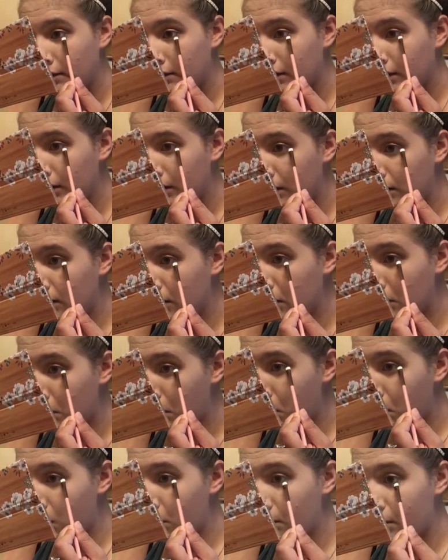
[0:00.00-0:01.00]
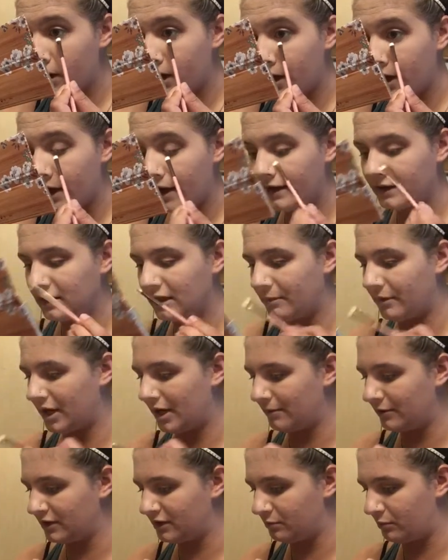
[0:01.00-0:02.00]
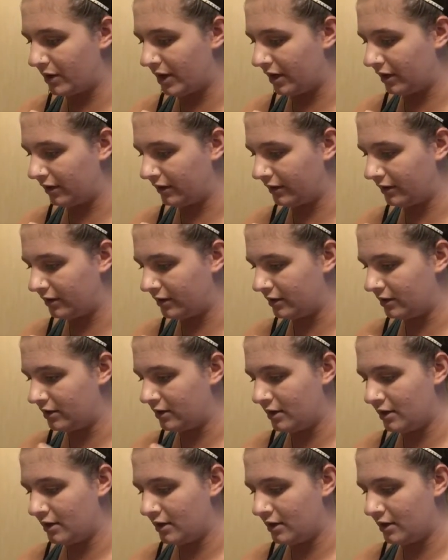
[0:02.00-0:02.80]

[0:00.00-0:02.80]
skin tone or my eyes. I mean, I'm just barely